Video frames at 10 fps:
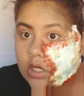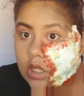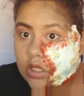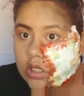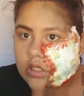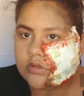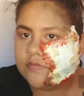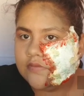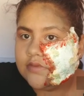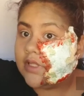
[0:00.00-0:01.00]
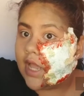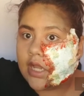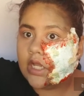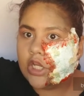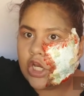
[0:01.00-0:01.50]
Not
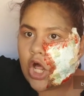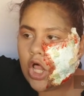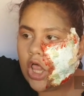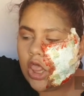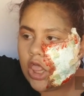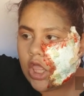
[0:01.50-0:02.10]
good at all.